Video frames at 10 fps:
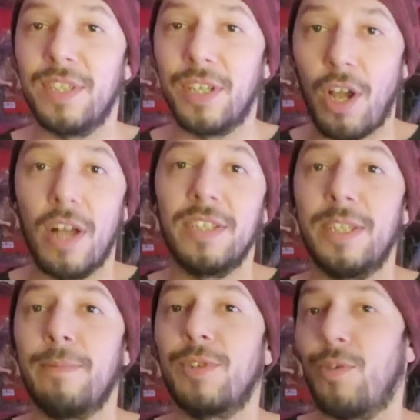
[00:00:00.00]
the
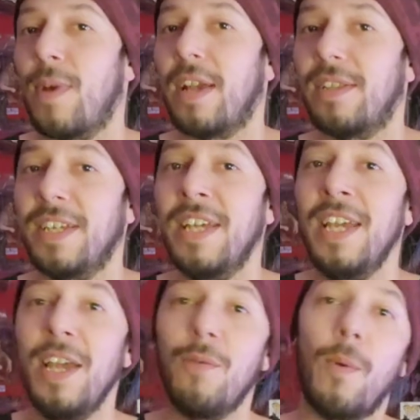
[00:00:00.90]
concept correctly
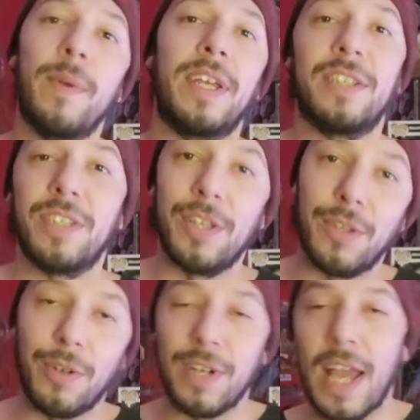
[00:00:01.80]
when we get to the
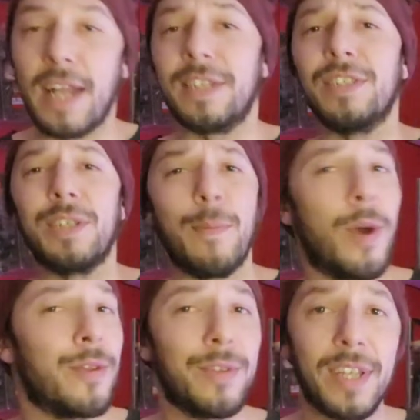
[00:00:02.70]
third act and some
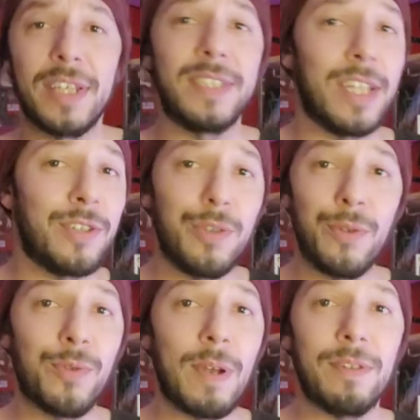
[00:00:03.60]
other things they do
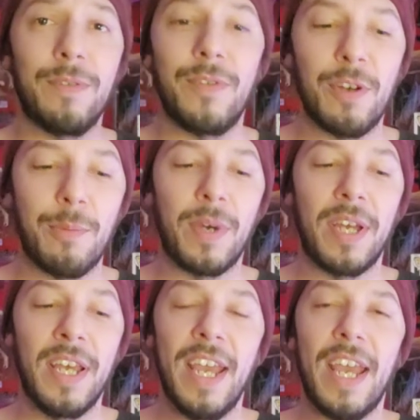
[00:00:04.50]
throughout the film. But
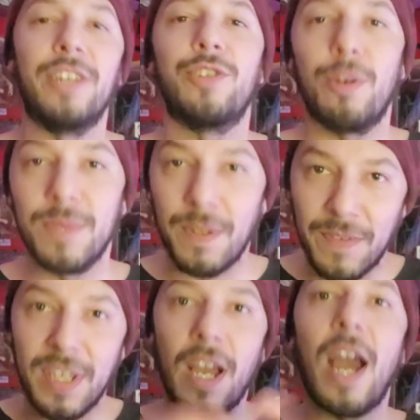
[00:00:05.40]
in terms of
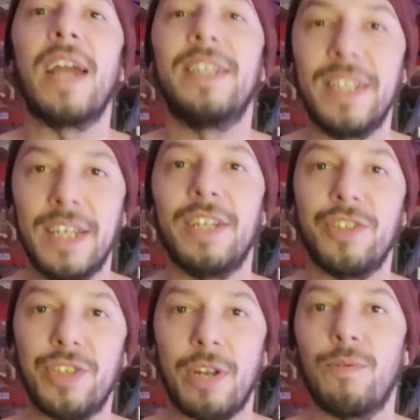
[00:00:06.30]
the idea in
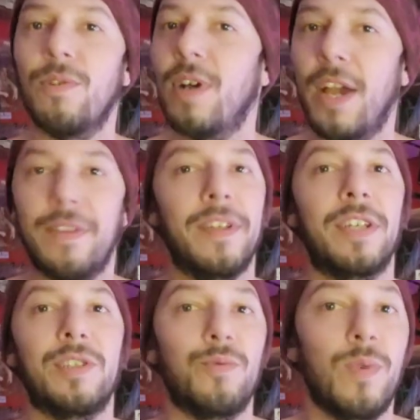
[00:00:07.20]
general, I think
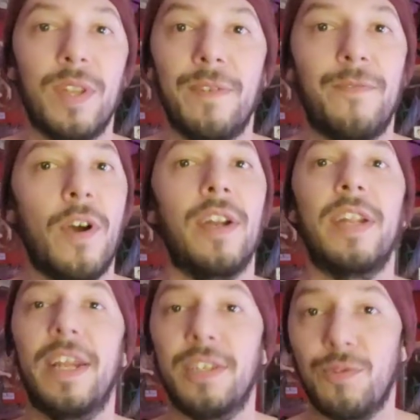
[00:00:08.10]
it's really fun
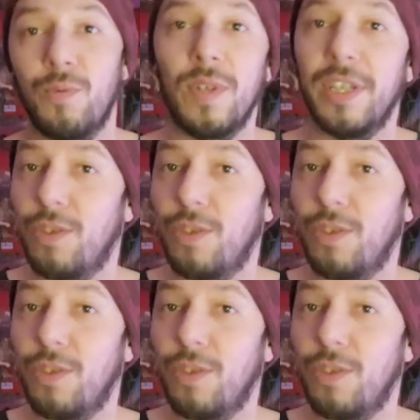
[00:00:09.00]
and it's really